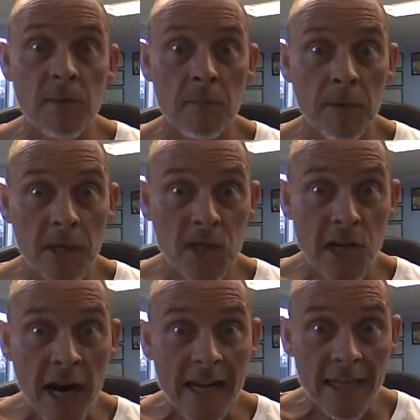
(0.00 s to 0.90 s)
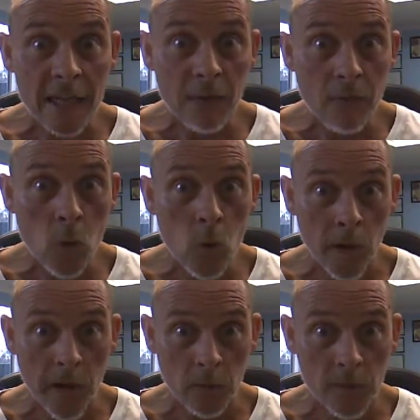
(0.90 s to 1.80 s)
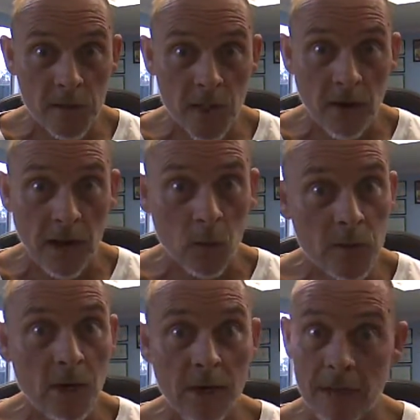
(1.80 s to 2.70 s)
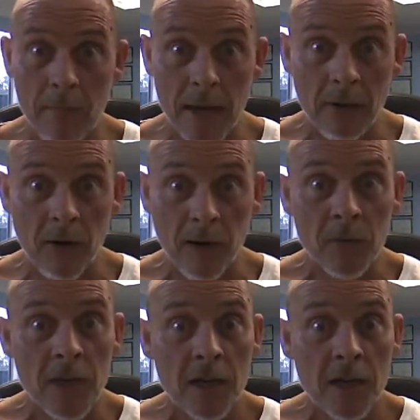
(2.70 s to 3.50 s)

but a bit of shading in the foreground also, and also in the background.